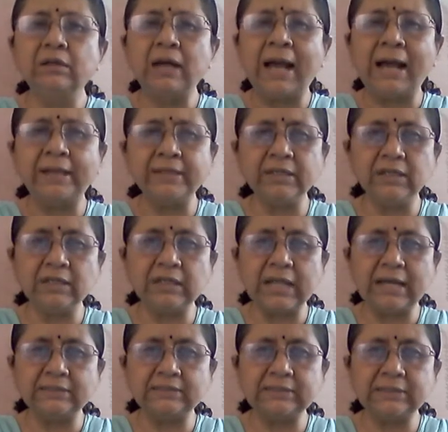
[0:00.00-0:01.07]
higher
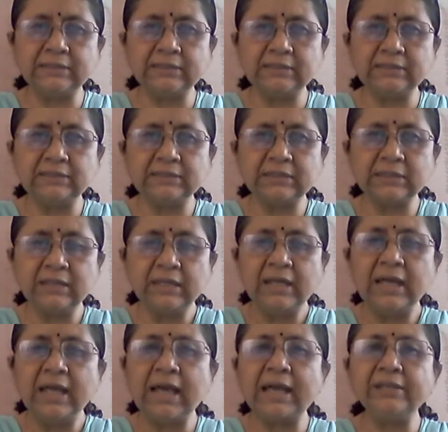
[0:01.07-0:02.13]
classes
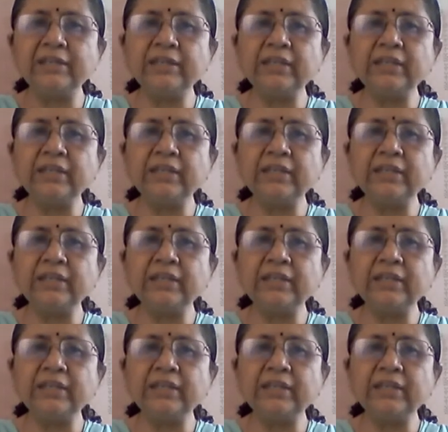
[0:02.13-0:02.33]
and